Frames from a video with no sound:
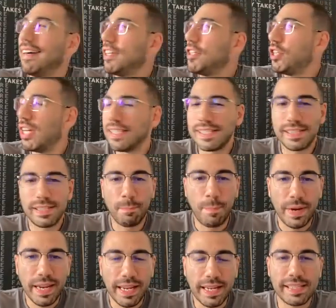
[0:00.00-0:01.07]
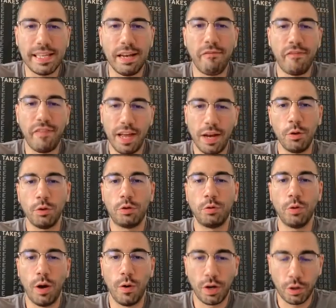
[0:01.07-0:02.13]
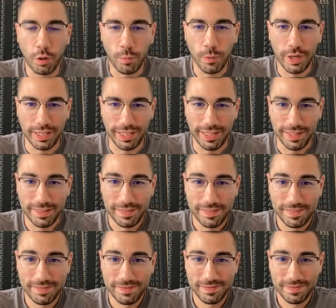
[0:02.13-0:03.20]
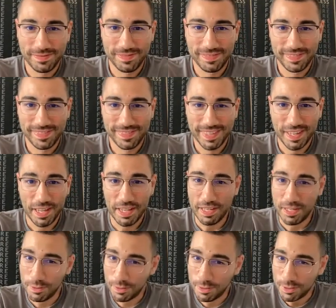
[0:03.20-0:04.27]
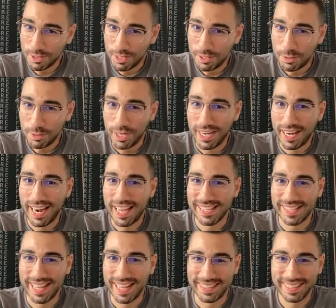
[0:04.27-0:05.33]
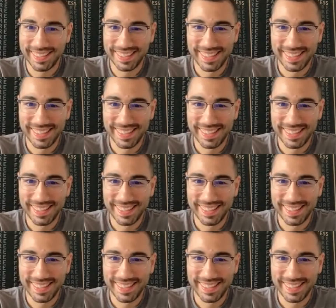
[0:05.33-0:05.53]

just bring some value to our community. Did you realize that?